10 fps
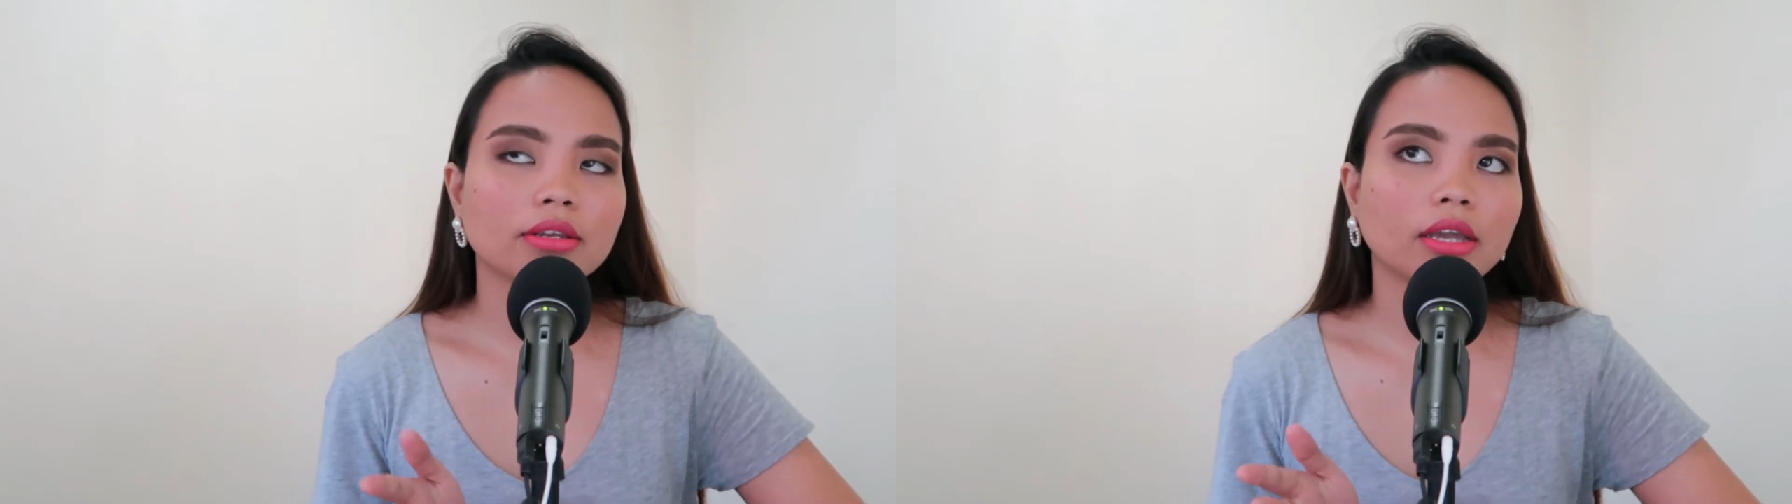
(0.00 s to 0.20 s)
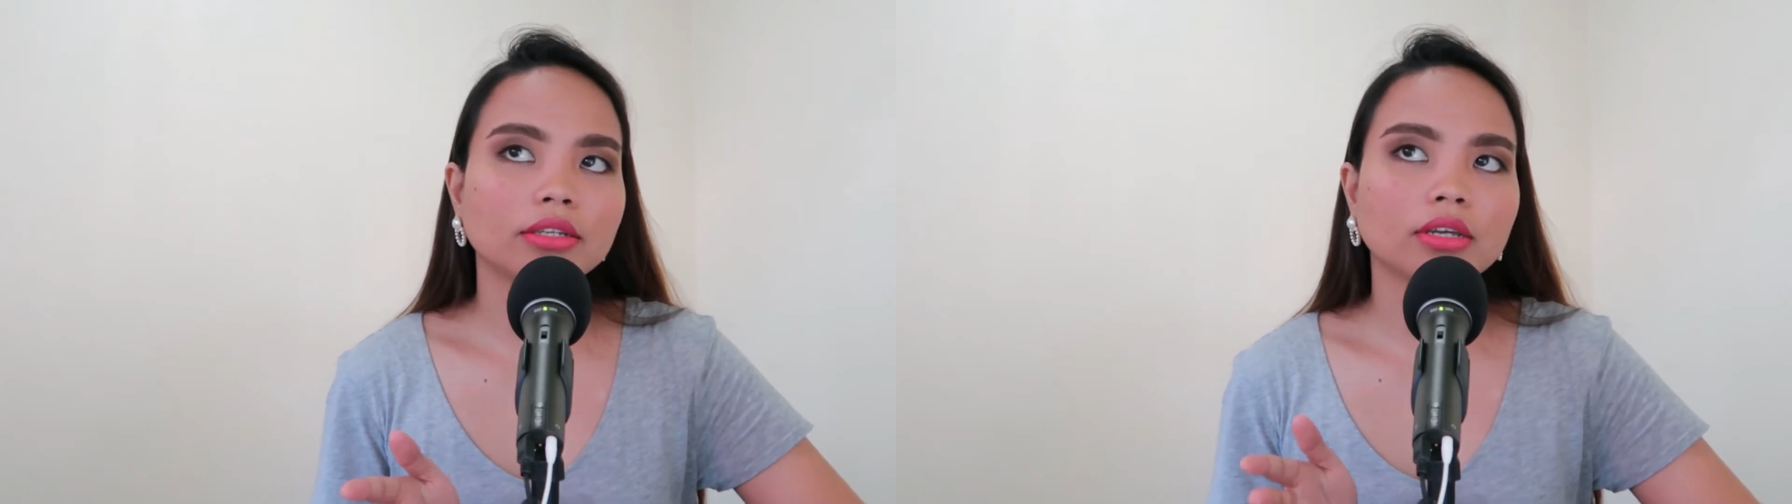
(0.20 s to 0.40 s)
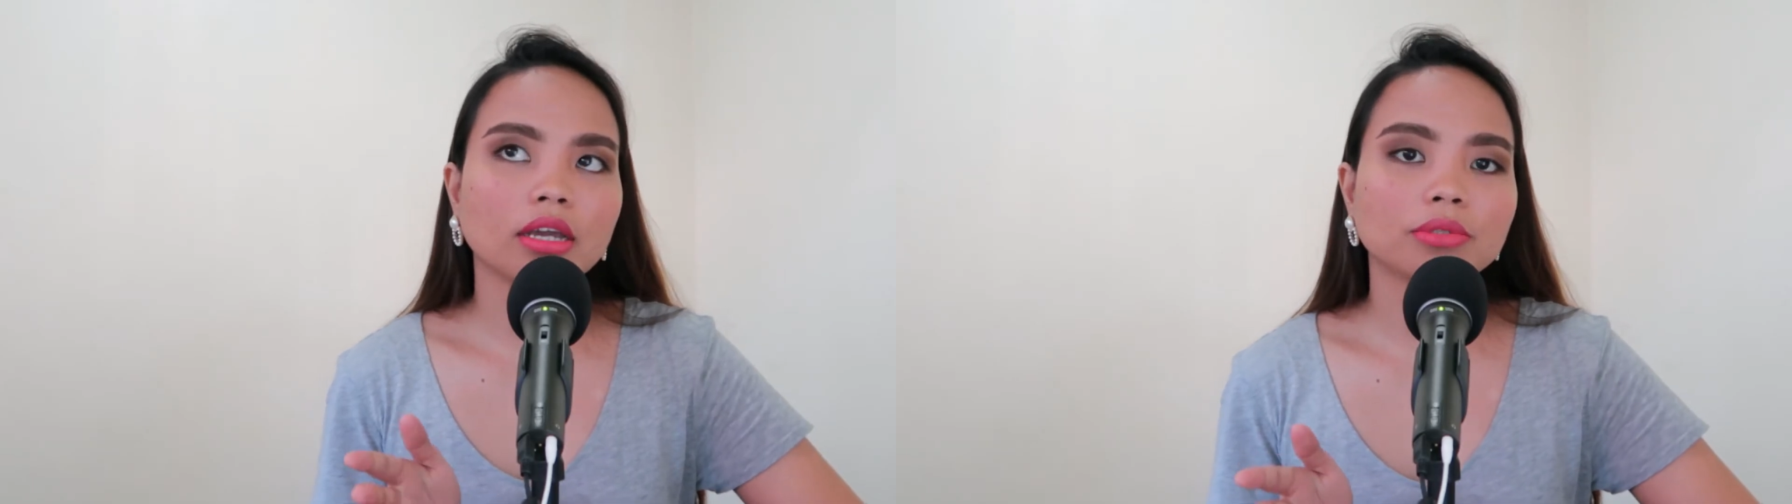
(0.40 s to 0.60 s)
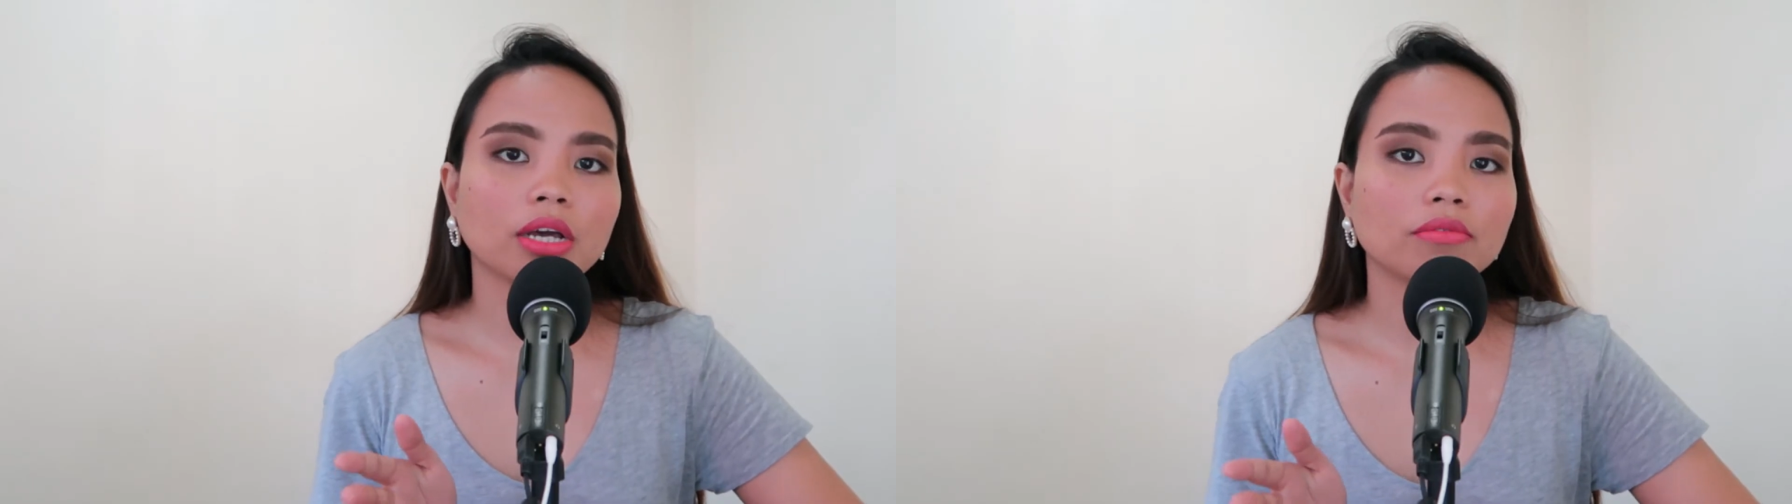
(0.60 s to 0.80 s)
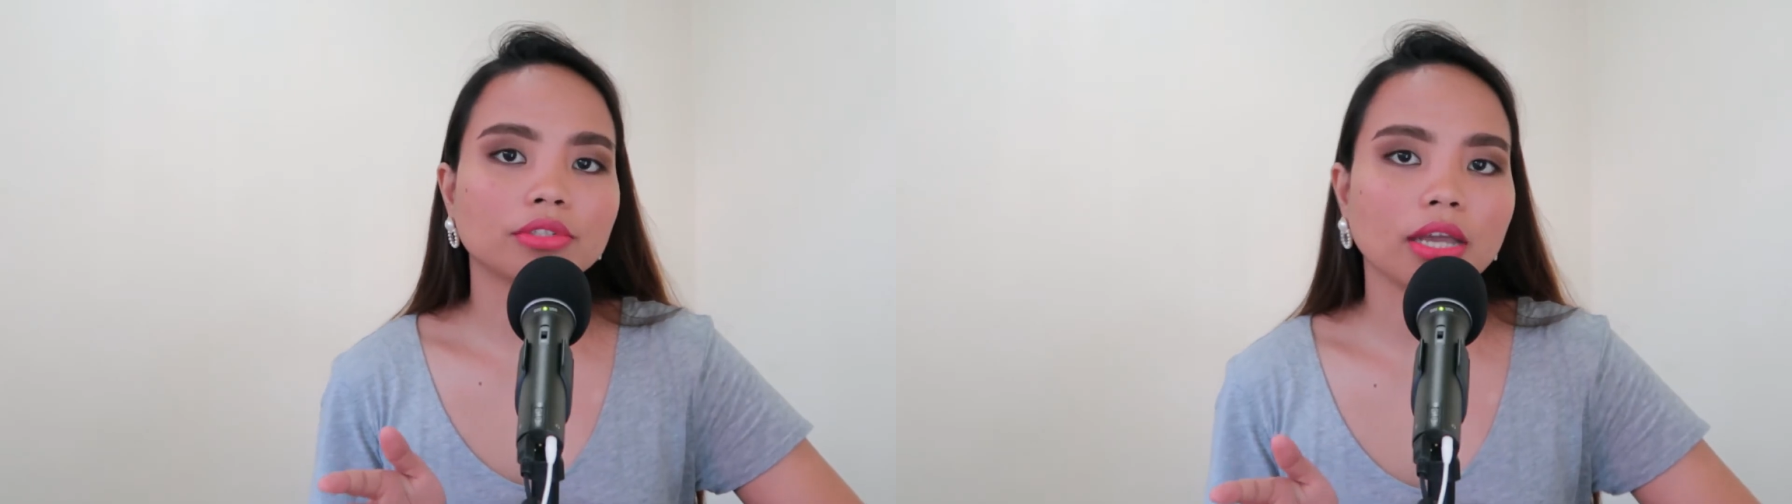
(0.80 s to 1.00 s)
9 times
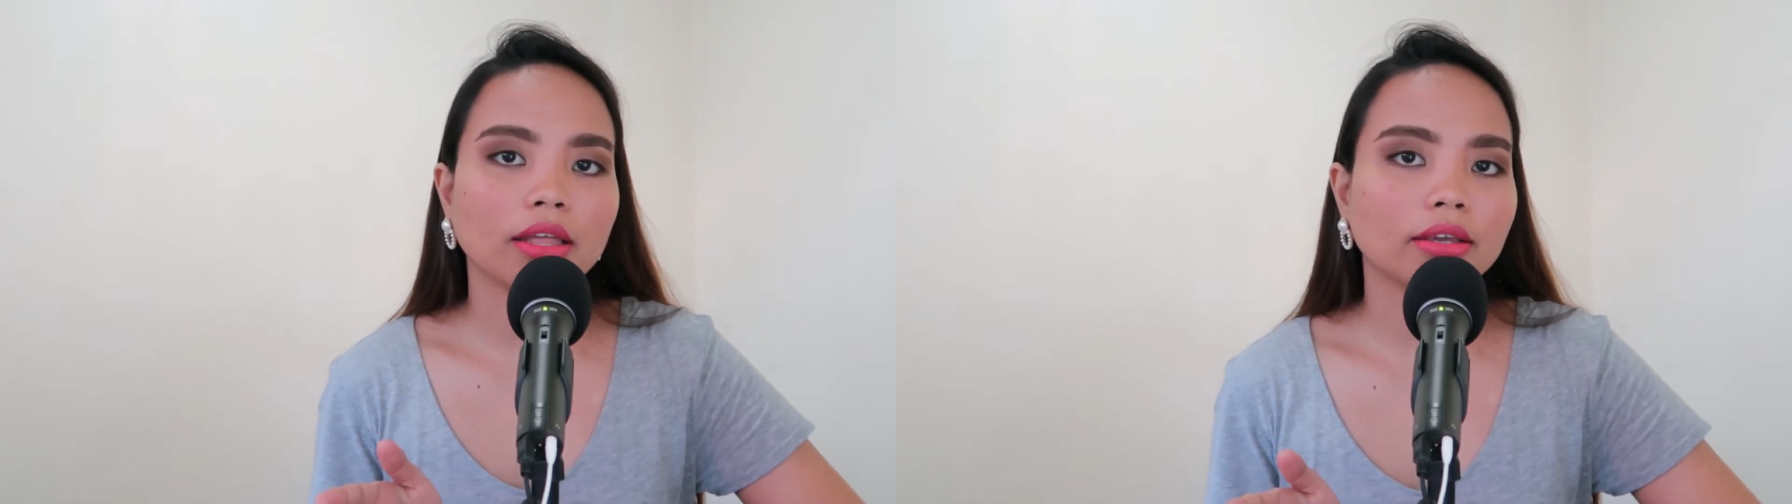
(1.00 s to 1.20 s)
out of 10,